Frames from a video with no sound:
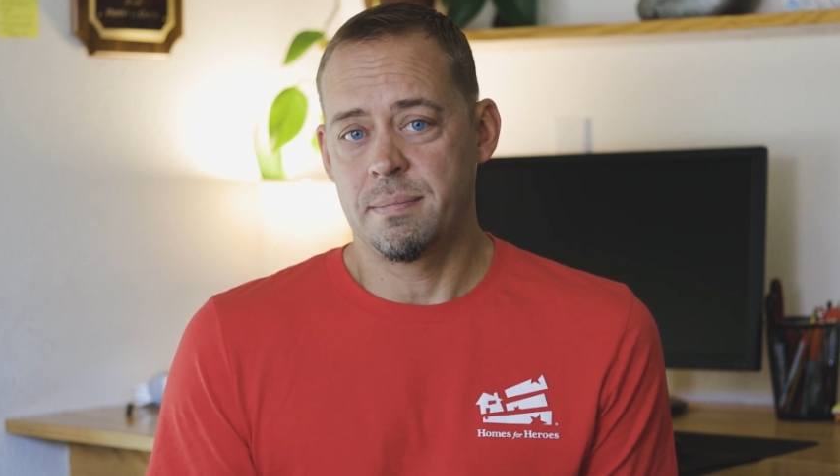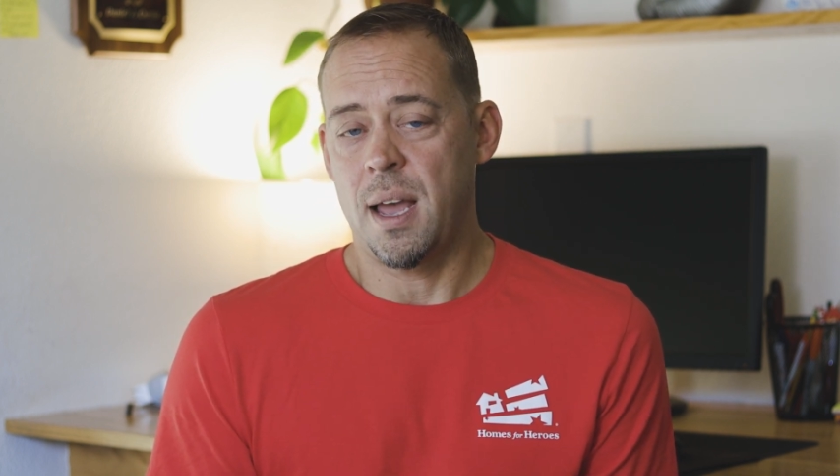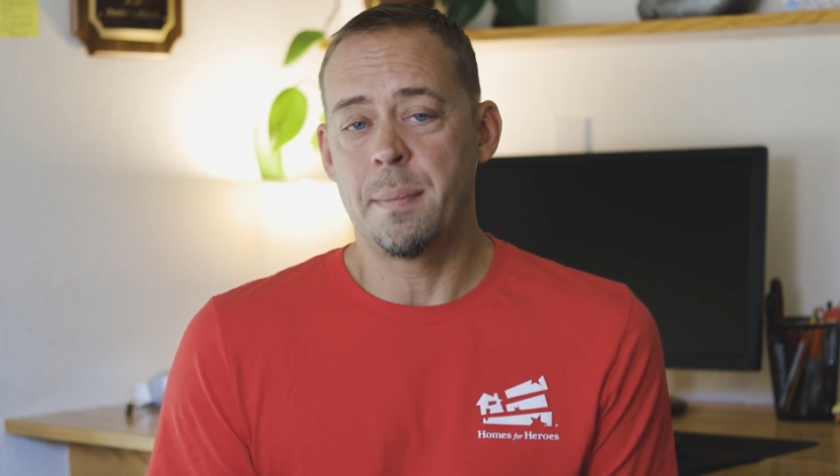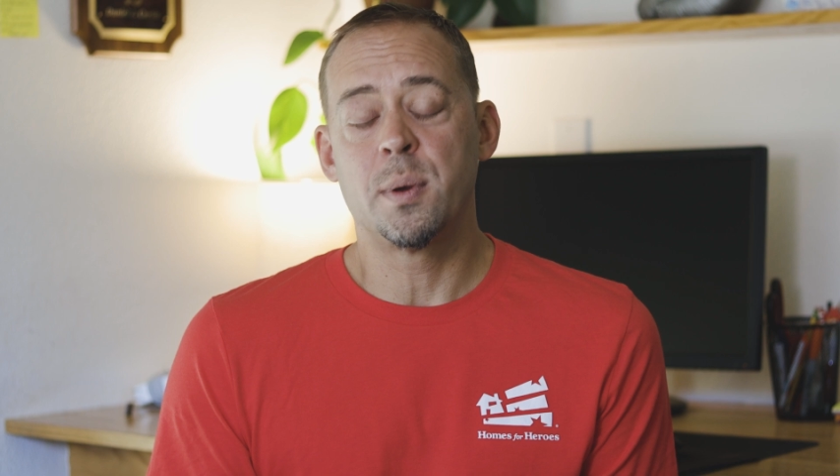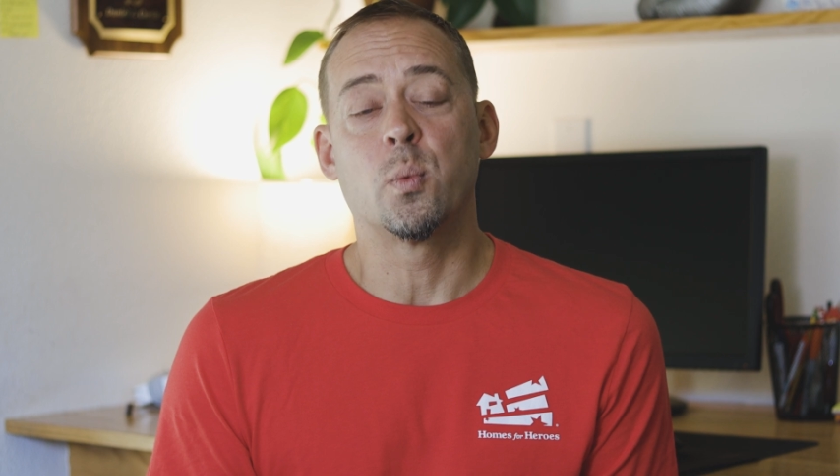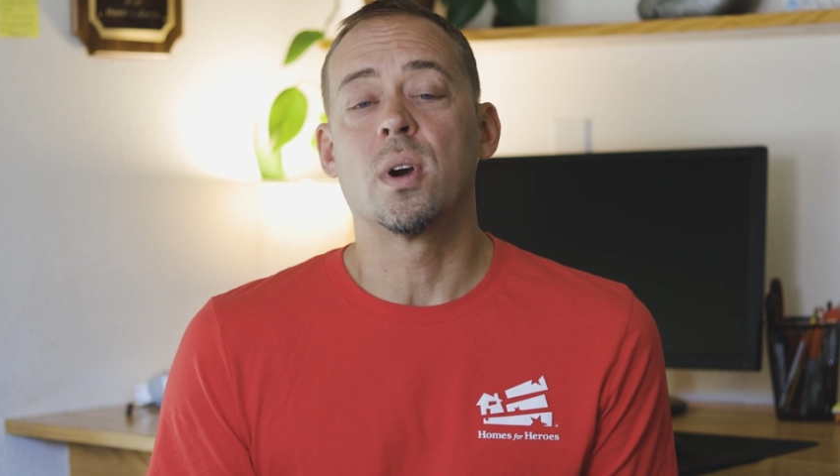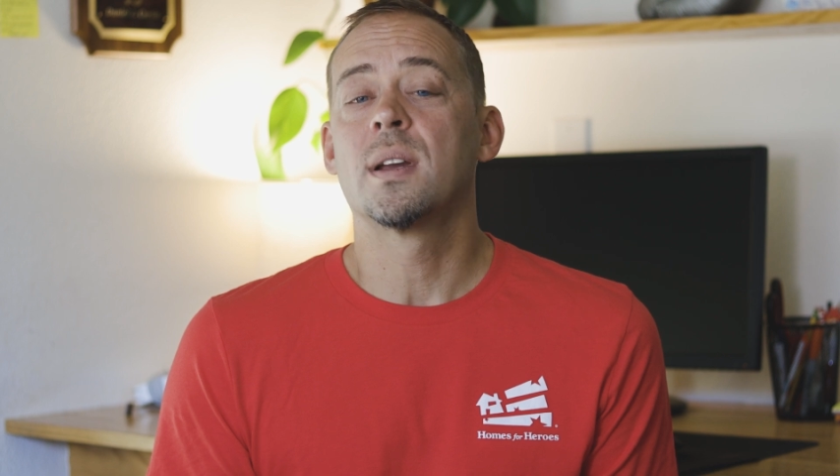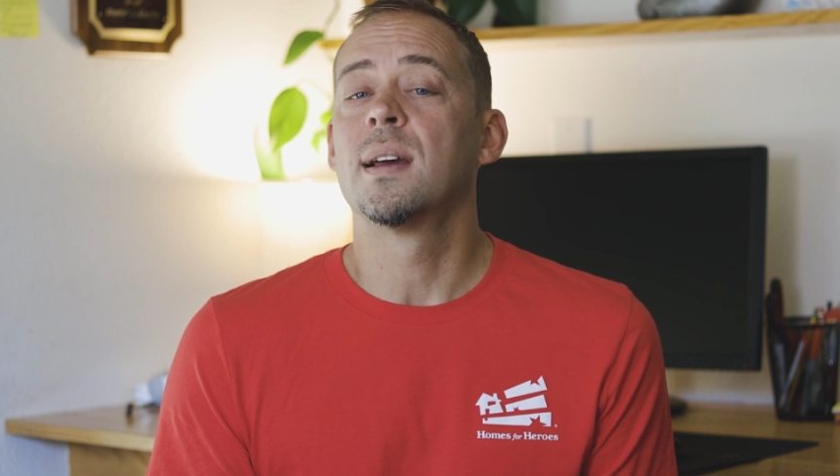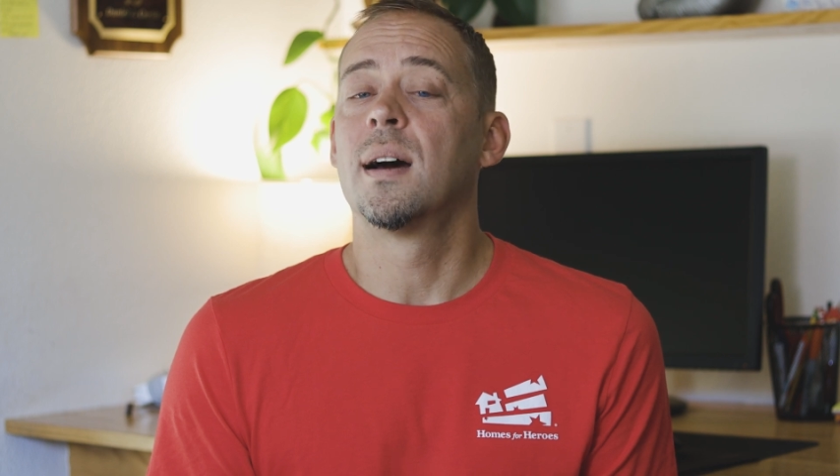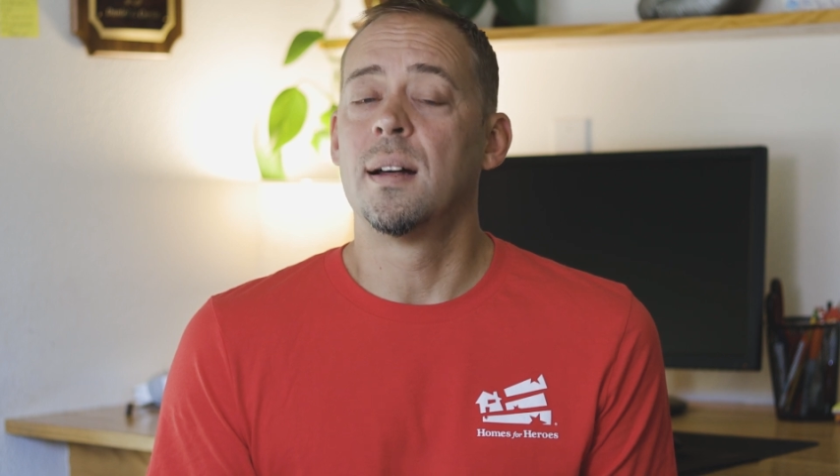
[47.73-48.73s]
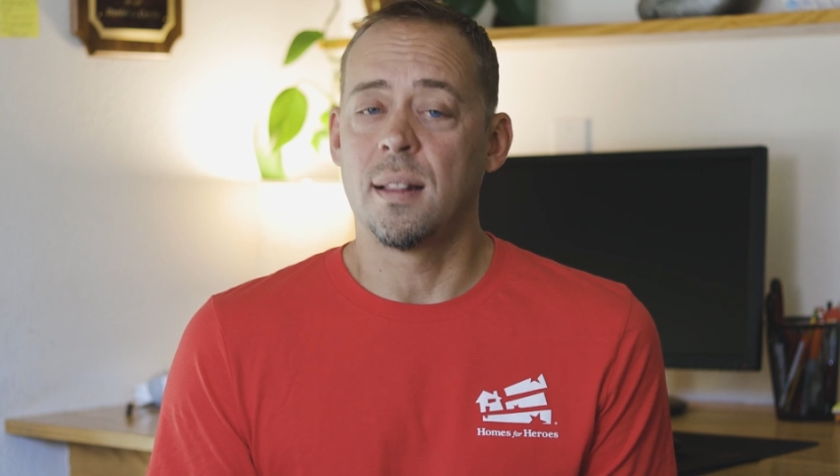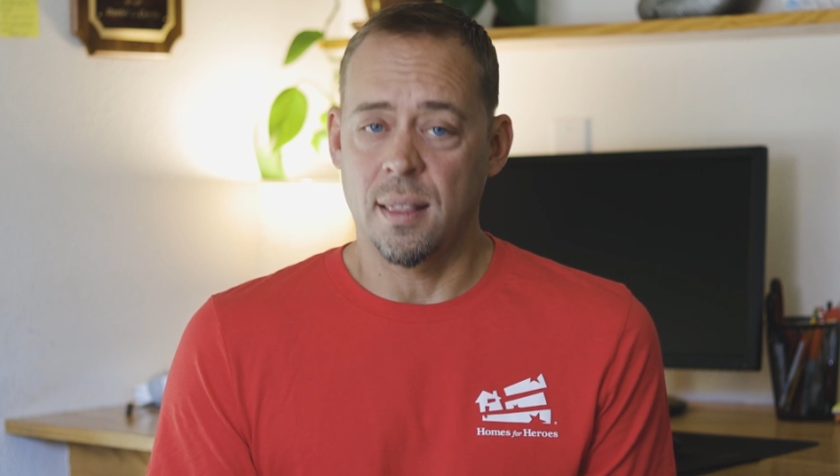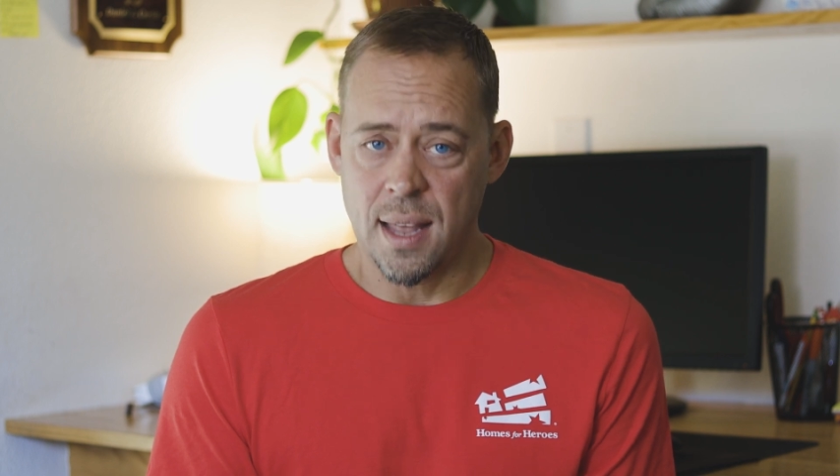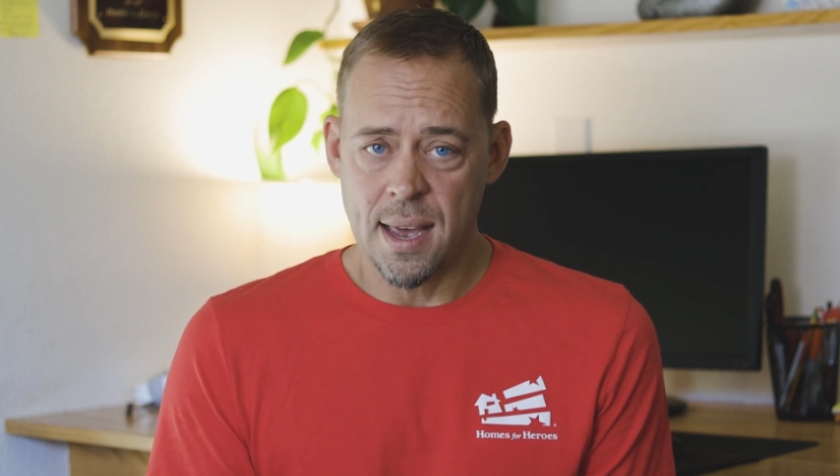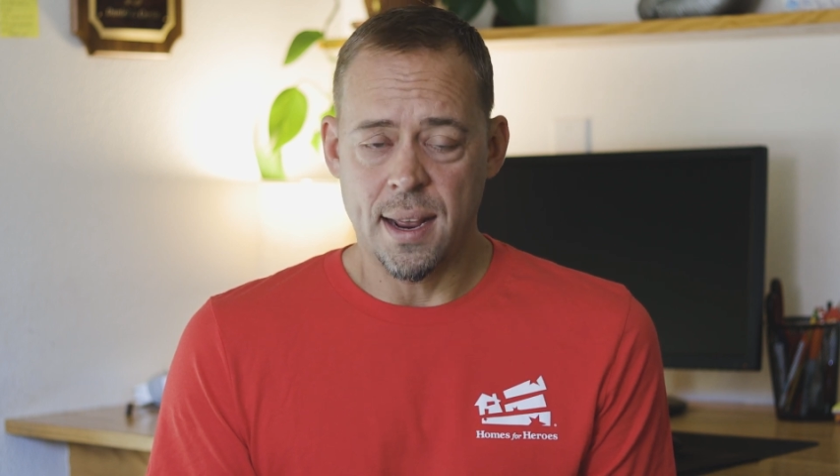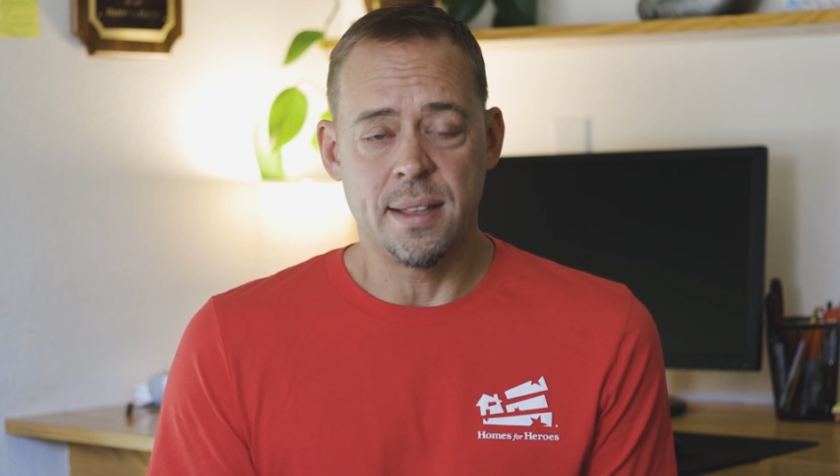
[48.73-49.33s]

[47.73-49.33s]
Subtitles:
I've been working a lot